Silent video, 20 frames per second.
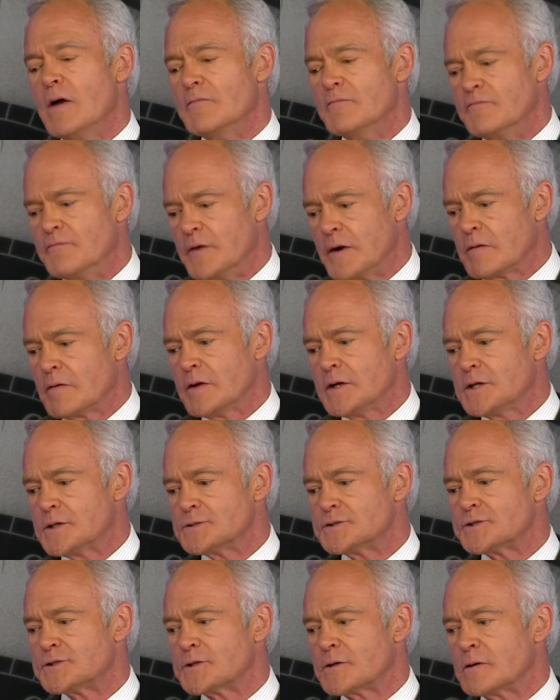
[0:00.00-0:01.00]
very
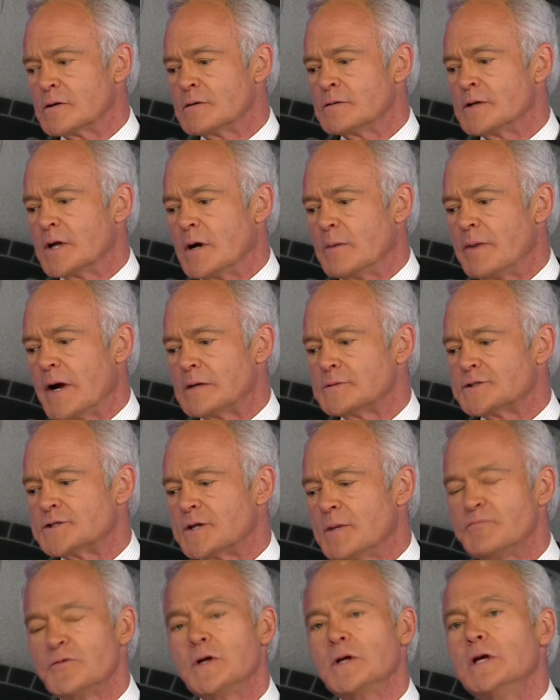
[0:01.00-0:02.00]
concerned about
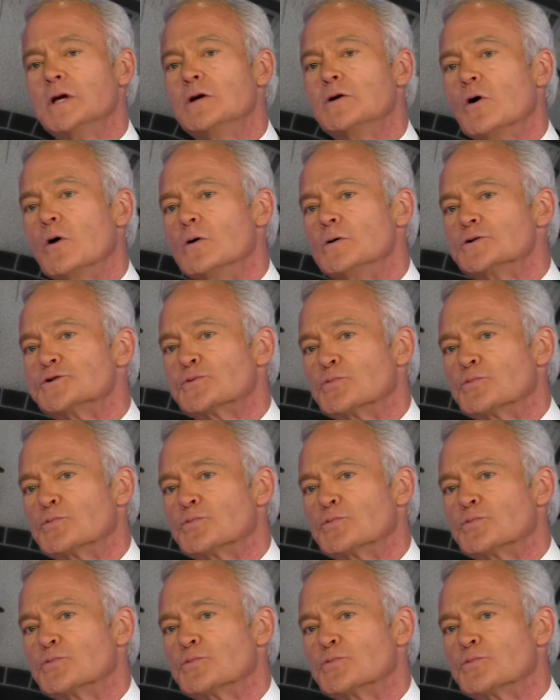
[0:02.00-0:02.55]
something he calls